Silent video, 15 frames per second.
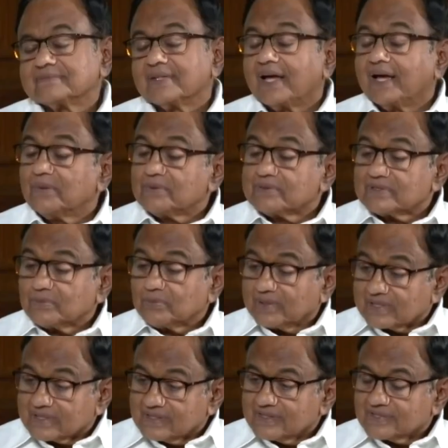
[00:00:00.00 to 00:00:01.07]
I was a
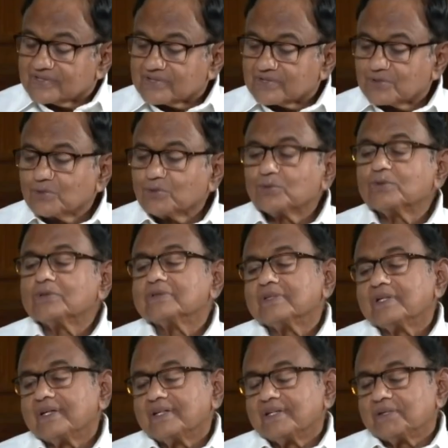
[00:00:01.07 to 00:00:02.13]
witness to
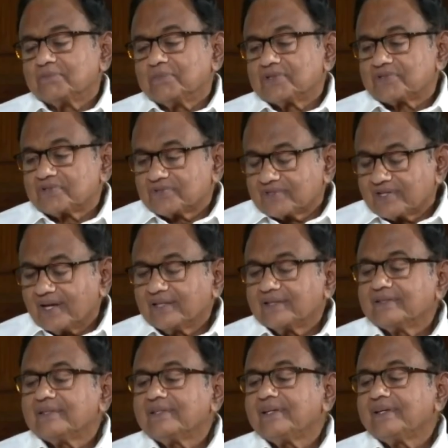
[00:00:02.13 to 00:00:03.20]
Mrs.
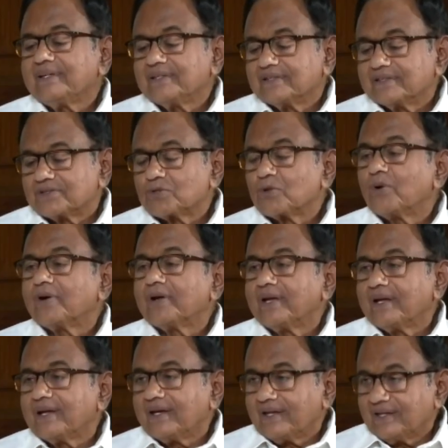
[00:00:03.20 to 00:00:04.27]
Gandhi
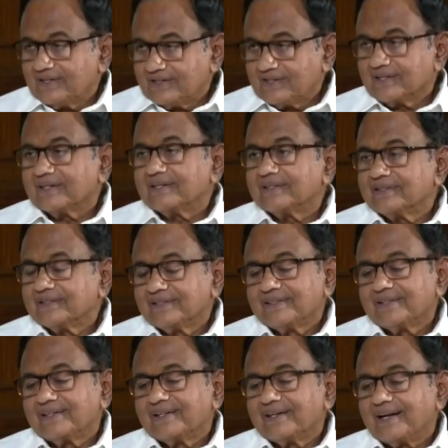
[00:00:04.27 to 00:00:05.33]
touring India
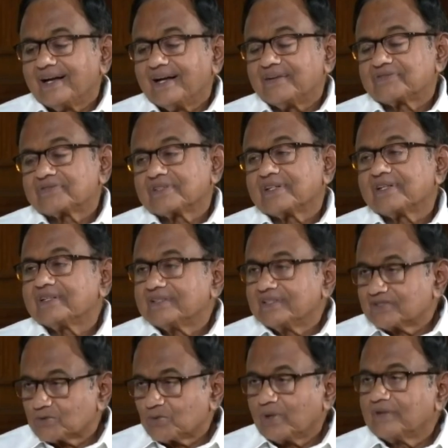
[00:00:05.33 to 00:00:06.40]
after her
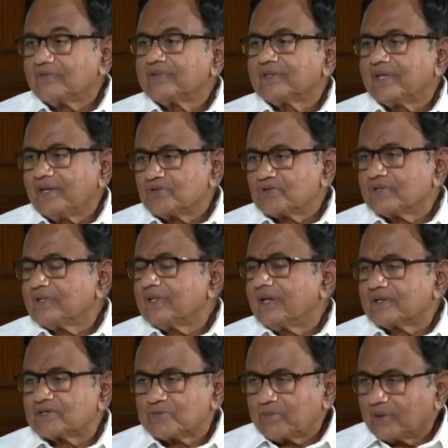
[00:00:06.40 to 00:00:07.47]
disqualification and
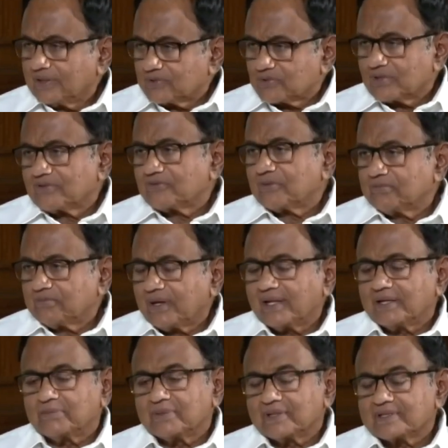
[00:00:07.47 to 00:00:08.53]
expulsion from
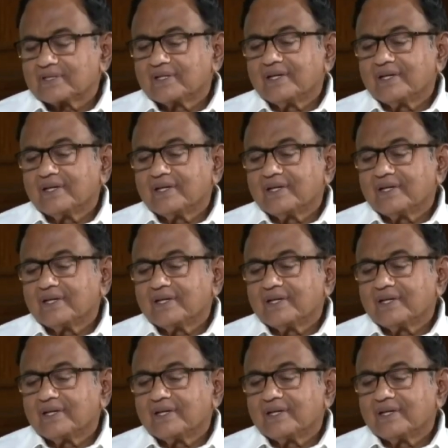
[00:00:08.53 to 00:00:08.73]
Parliament.